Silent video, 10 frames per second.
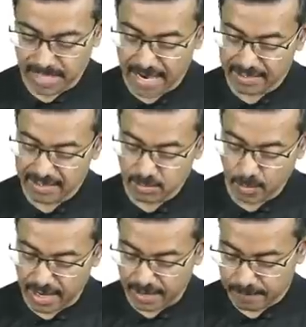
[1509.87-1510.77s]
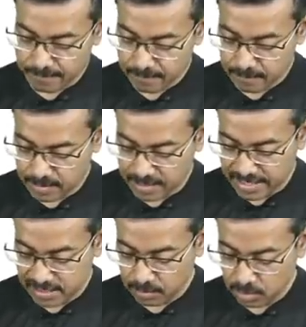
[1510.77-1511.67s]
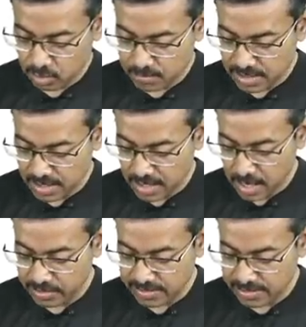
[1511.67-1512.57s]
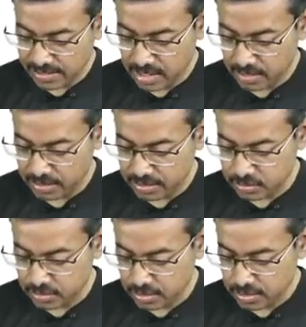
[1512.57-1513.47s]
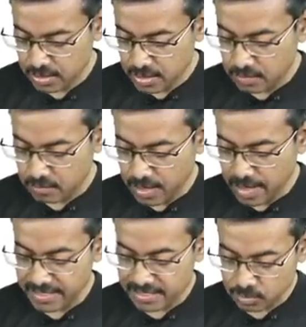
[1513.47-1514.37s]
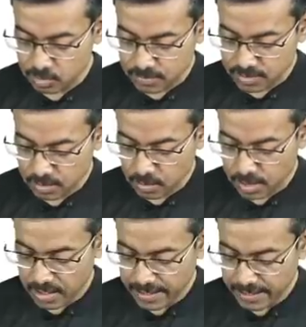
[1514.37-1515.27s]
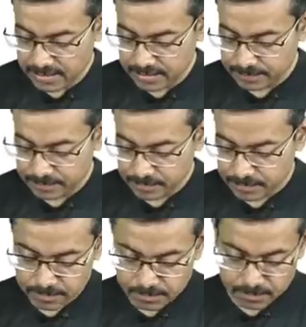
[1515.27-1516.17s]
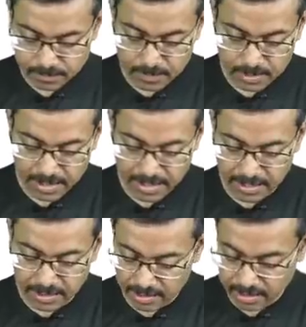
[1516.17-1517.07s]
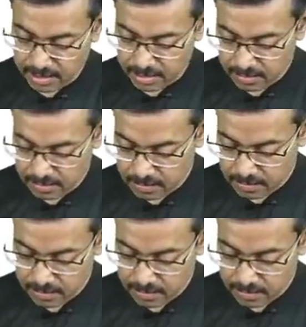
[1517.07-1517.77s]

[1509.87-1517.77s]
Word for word: That is why desmosomes are now easily now understood why desmosomes are called as intercellular